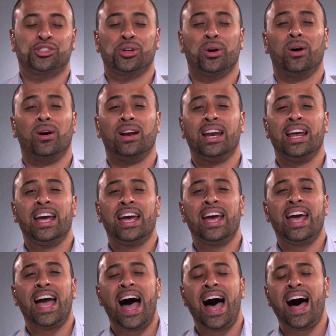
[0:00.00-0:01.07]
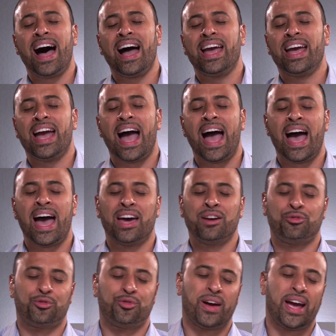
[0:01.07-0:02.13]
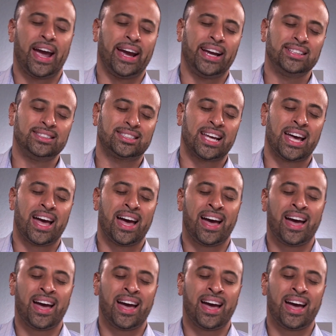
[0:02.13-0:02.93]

Surely I had fainted